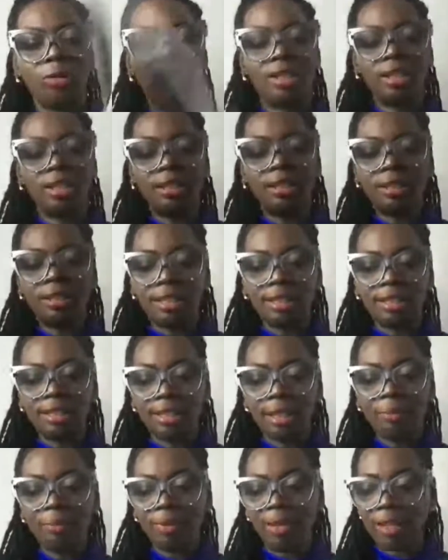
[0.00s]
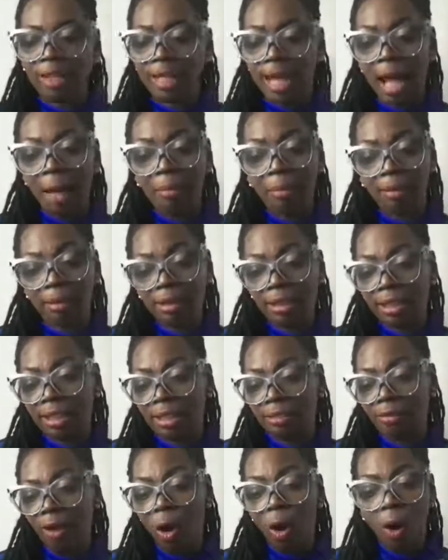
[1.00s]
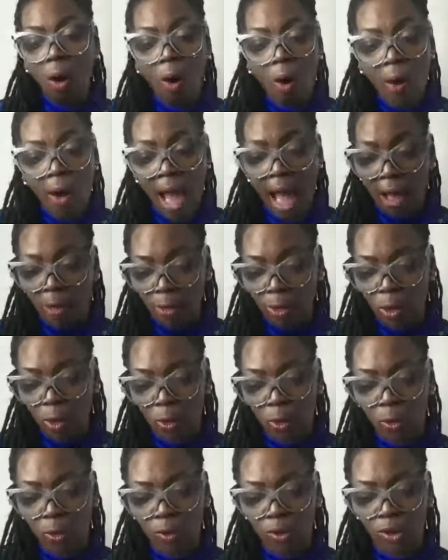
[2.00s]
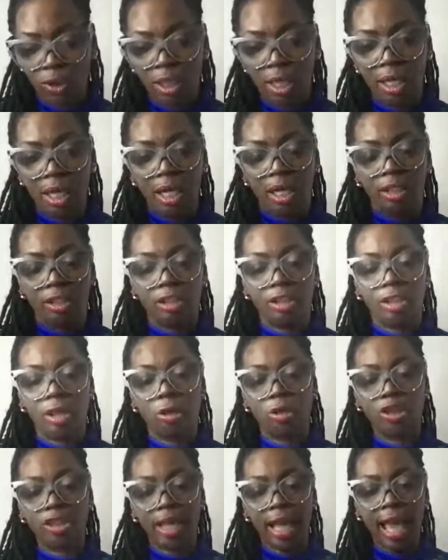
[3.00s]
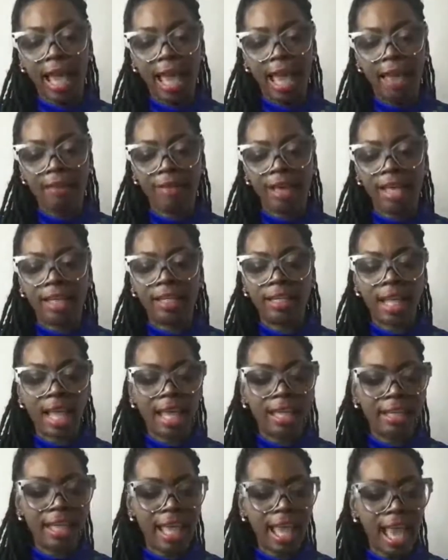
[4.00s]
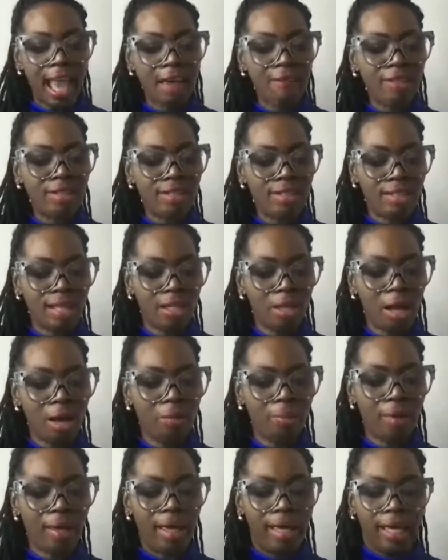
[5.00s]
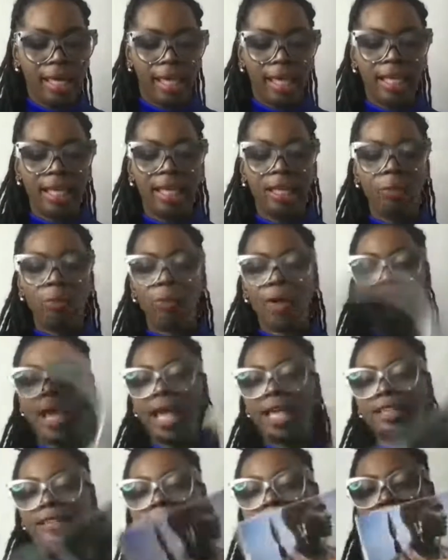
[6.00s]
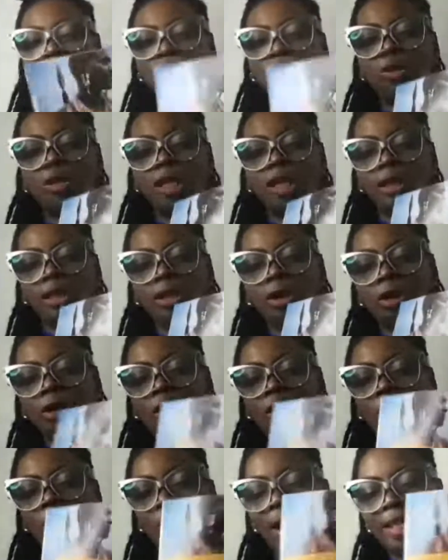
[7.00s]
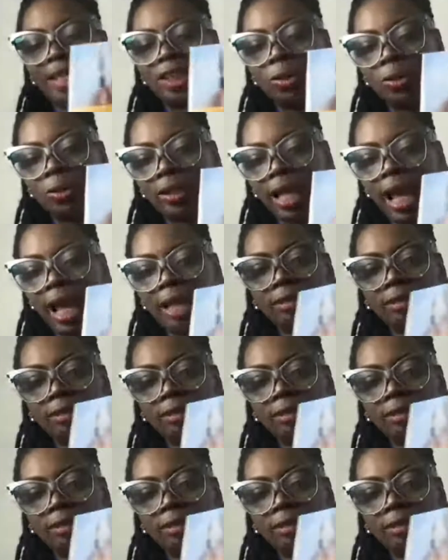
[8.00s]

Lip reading: this is something that I believe all households, should have. And they have it set up in ways that you can learn by doing the